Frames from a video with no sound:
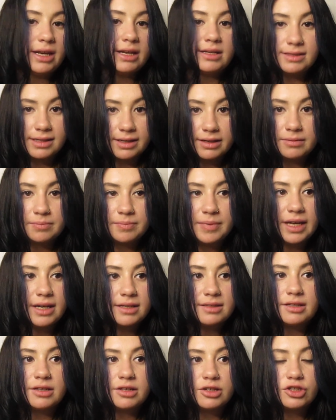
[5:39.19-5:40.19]
isn't
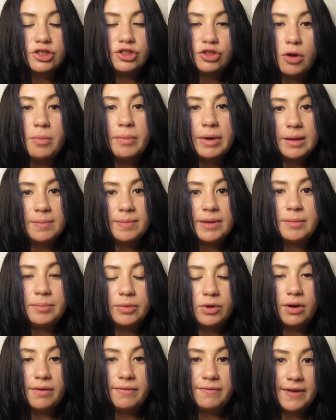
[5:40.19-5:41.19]
because there are so many
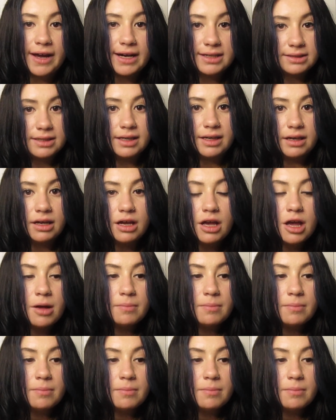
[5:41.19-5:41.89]
people affected